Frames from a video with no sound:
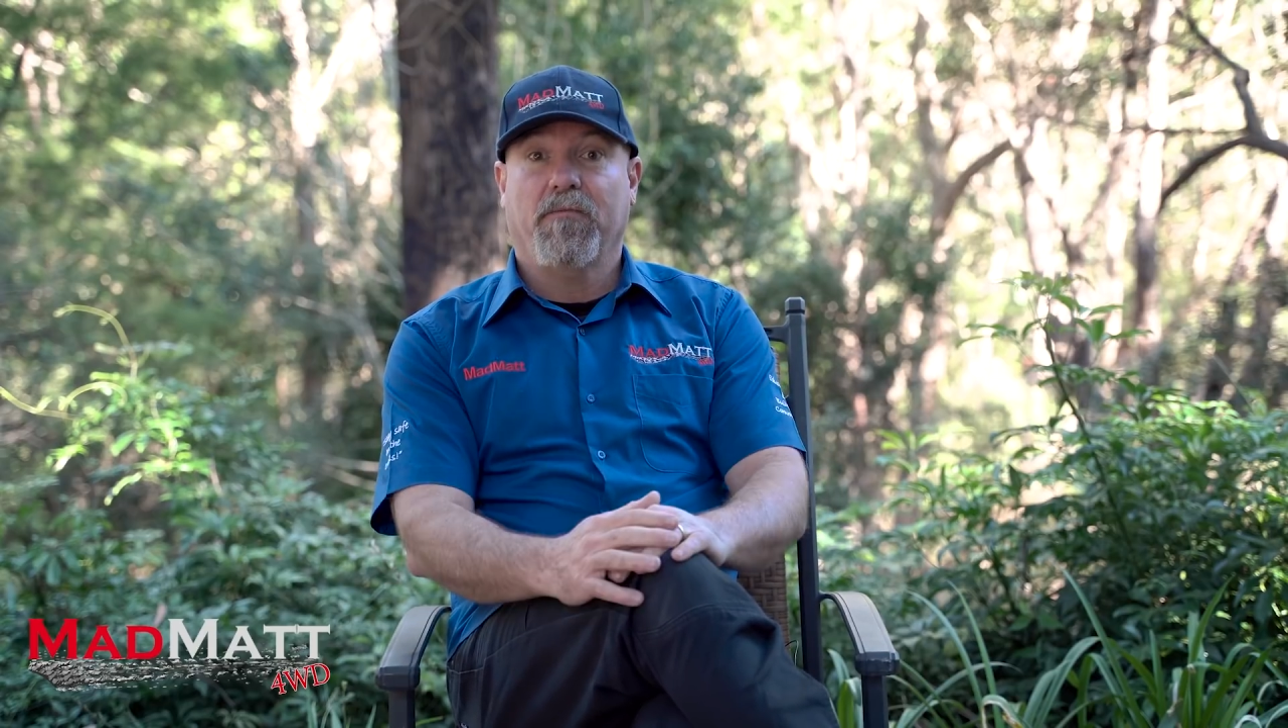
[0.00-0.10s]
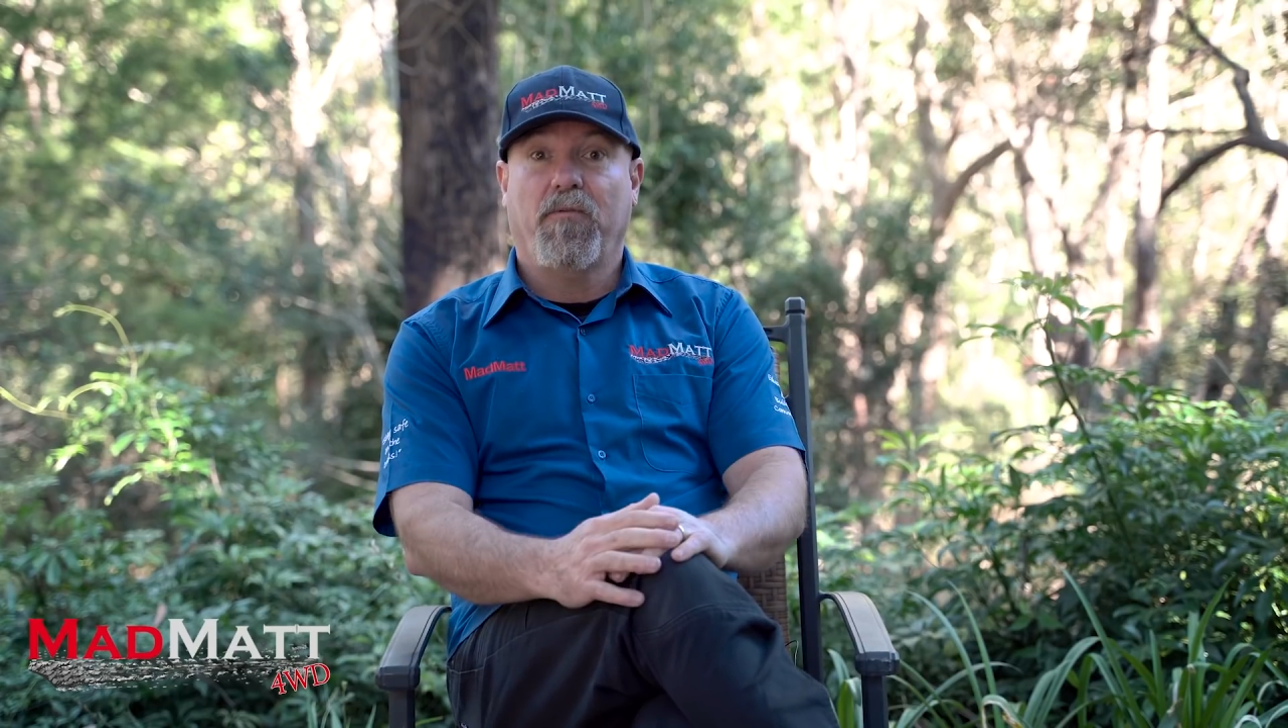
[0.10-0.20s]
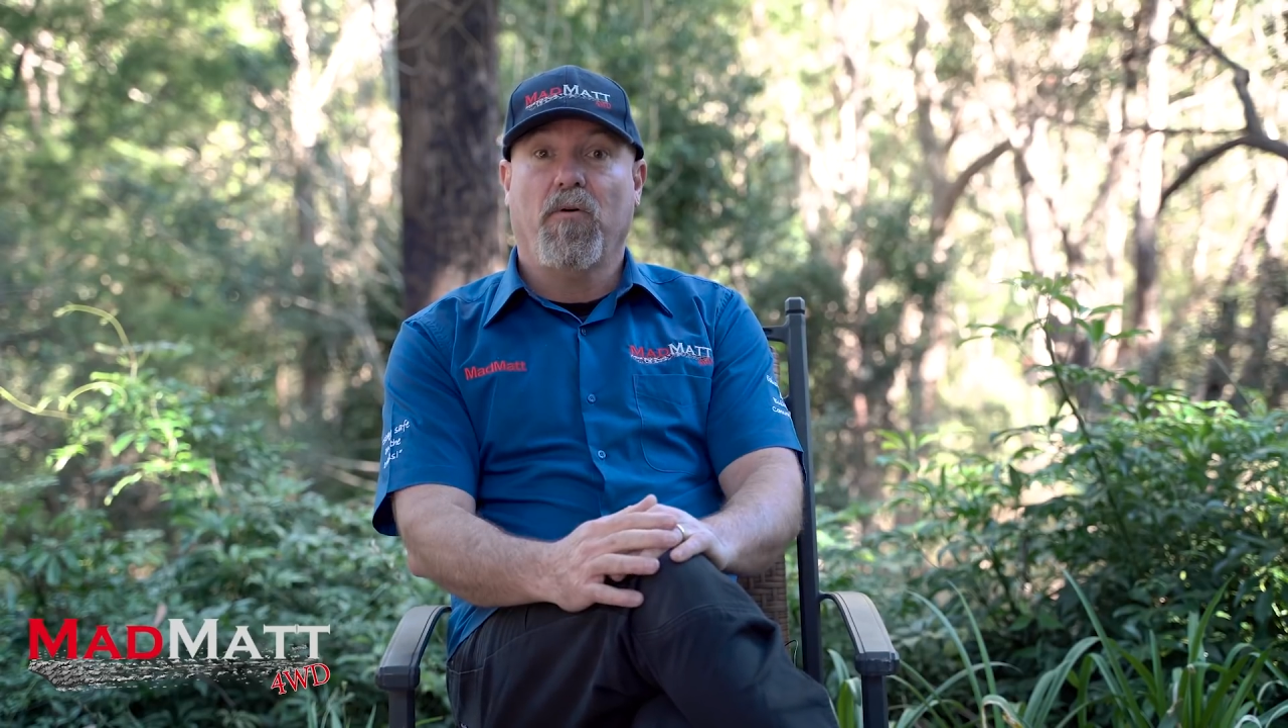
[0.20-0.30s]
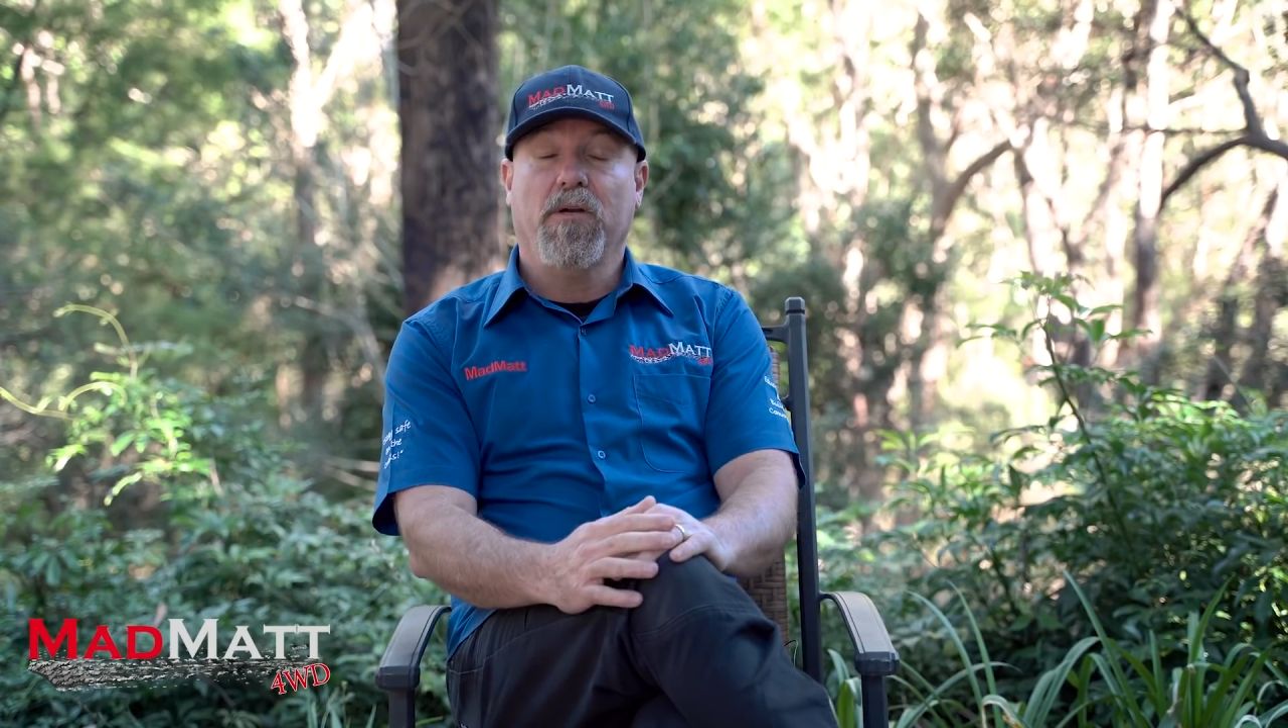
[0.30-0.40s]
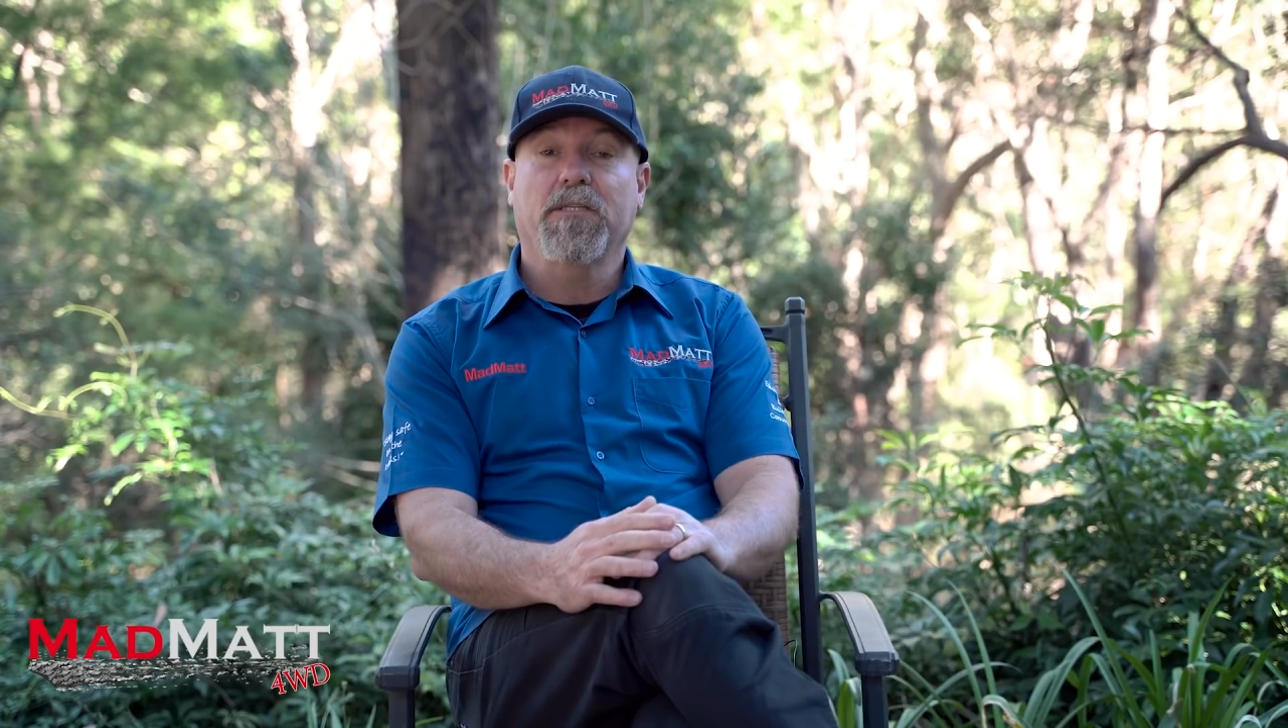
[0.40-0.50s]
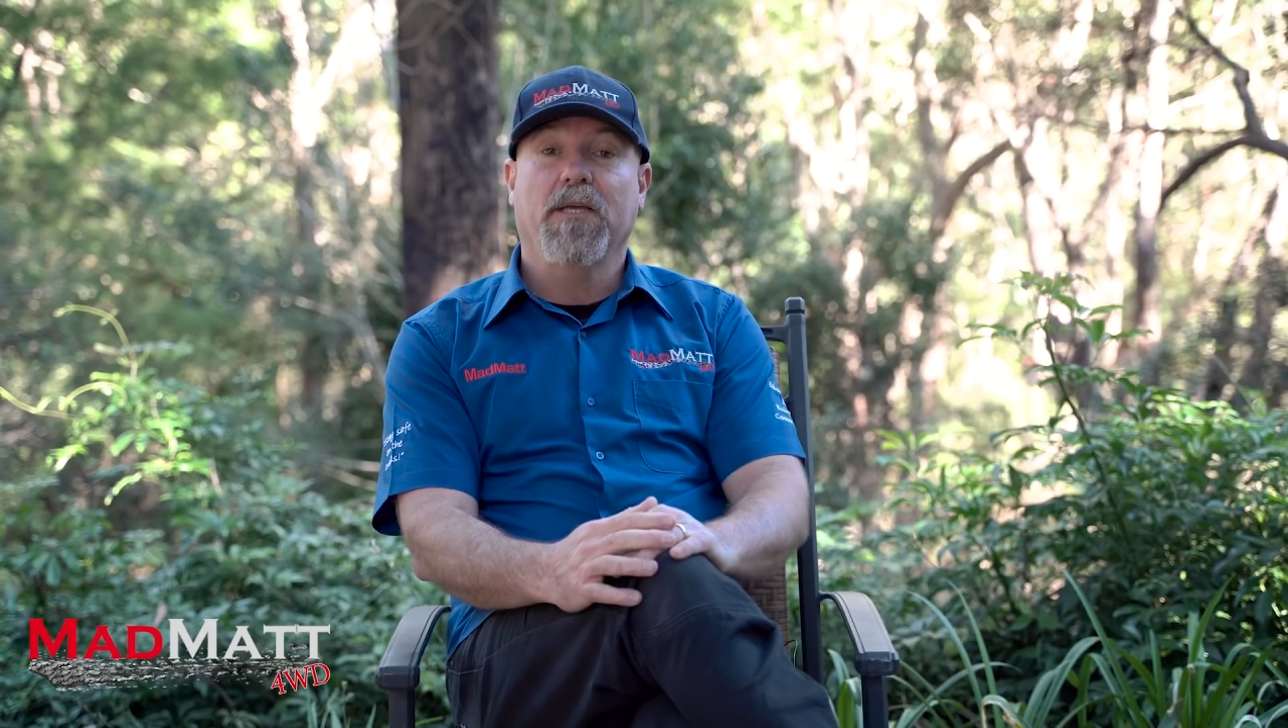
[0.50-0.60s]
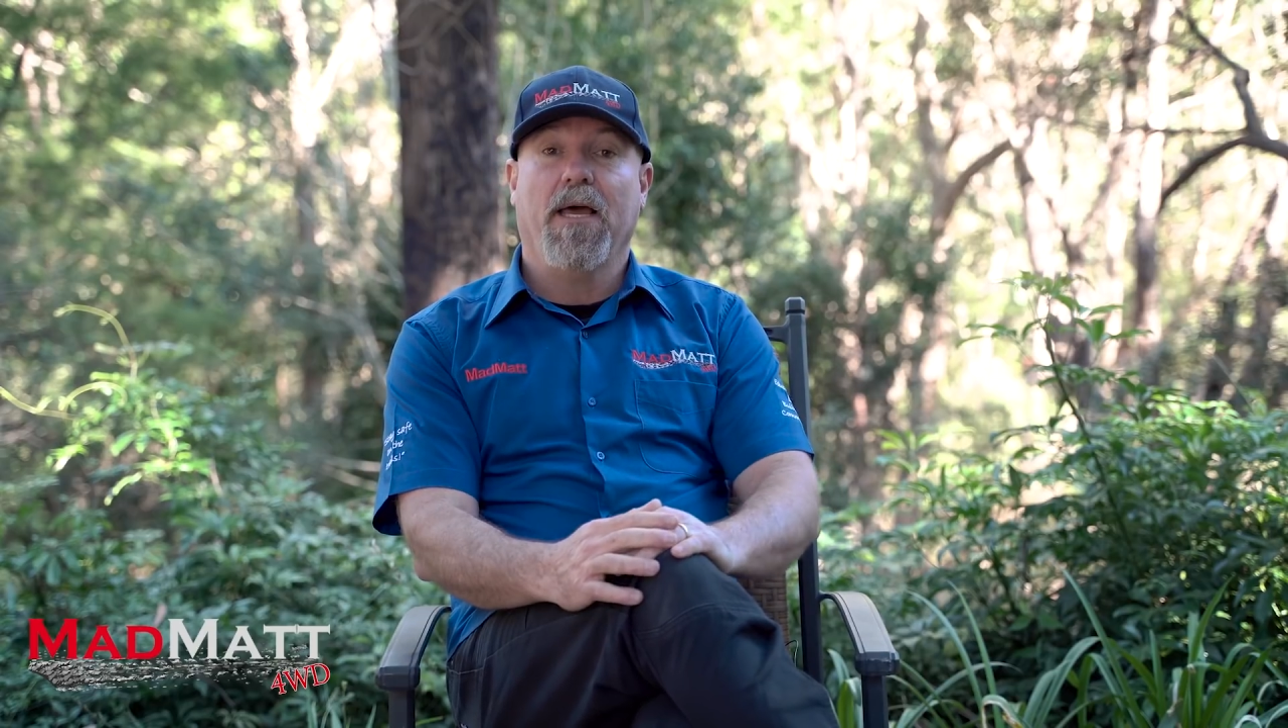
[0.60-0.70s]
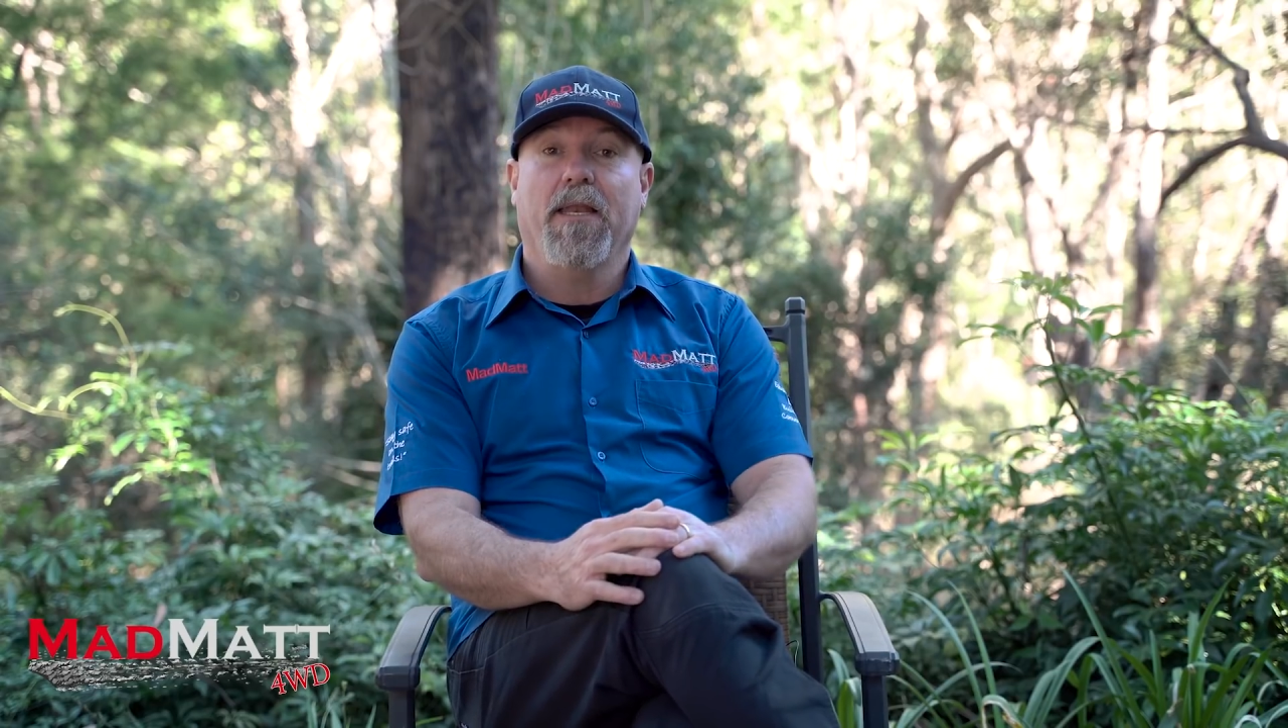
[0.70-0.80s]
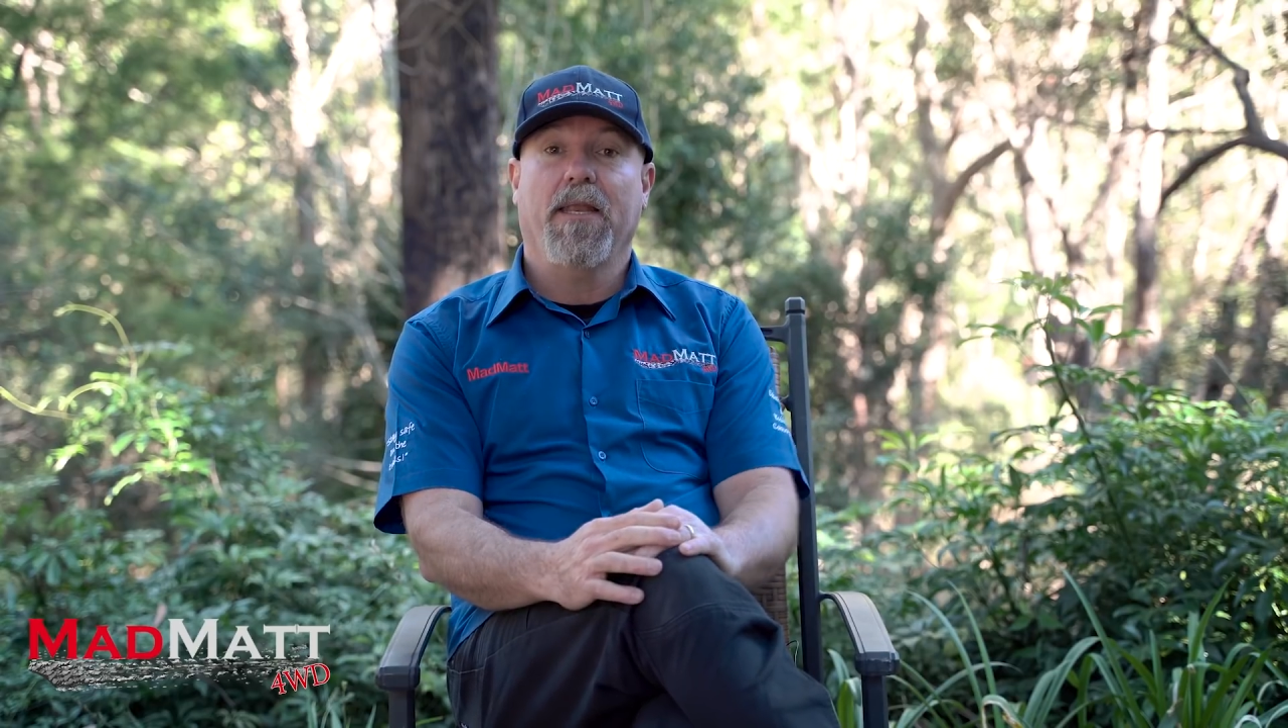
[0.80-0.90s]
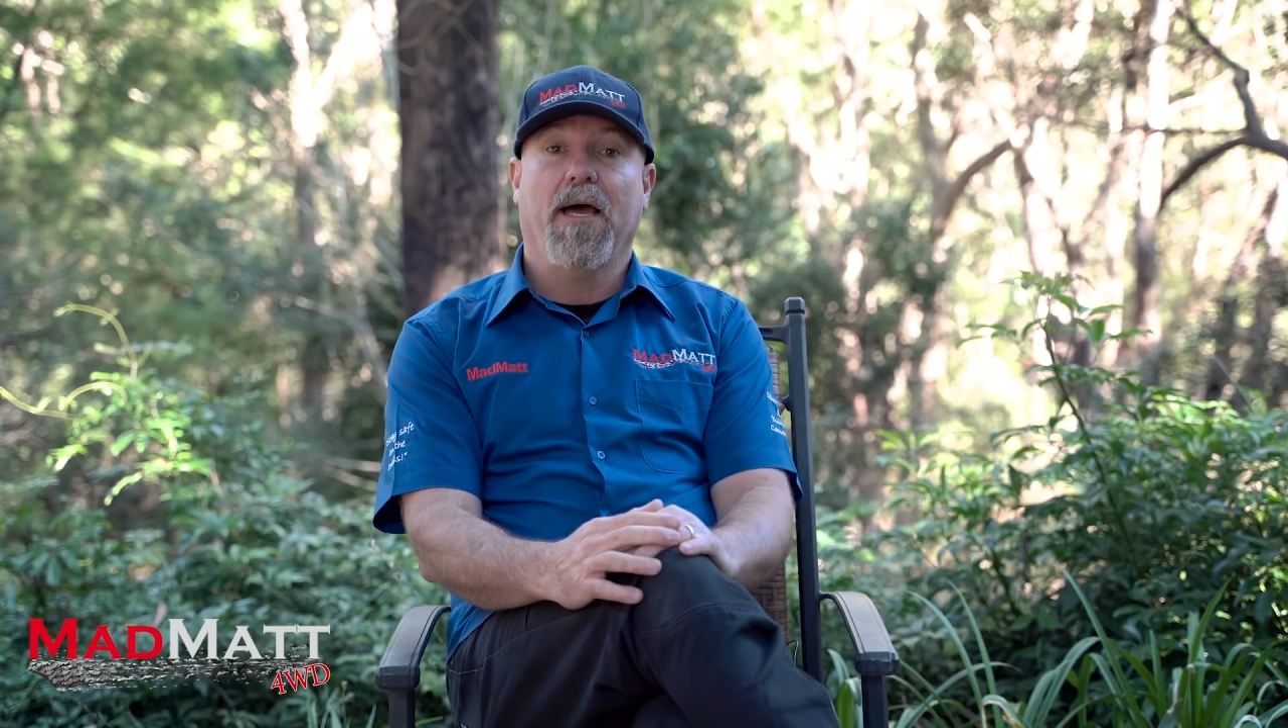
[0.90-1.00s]
for us
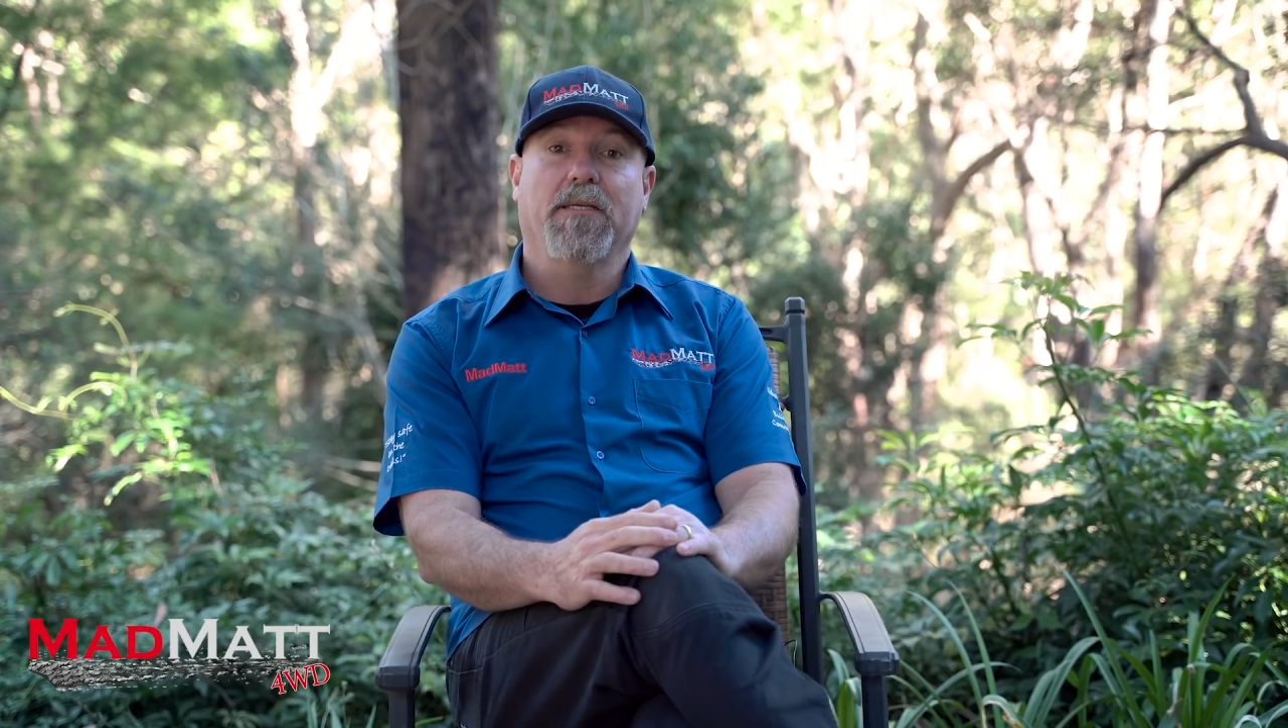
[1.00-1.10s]
and